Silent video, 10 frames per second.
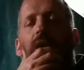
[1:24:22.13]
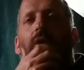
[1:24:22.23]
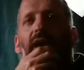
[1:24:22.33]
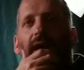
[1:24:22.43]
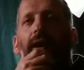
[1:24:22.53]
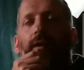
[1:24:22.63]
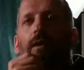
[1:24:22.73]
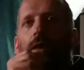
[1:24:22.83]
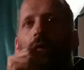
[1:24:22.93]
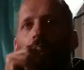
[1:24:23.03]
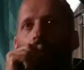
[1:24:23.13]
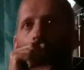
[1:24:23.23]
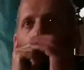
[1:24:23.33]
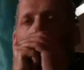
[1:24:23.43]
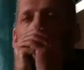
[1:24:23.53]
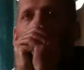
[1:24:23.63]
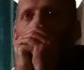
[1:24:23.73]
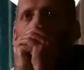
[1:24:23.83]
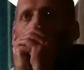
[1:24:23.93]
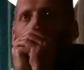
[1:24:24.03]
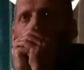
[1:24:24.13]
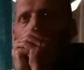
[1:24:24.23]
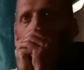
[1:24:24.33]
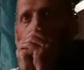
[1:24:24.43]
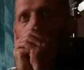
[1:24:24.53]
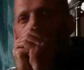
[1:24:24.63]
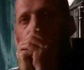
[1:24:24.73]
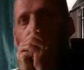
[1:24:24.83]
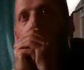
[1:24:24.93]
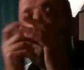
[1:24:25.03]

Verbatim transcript: it's made by Golden, and it, it works for both.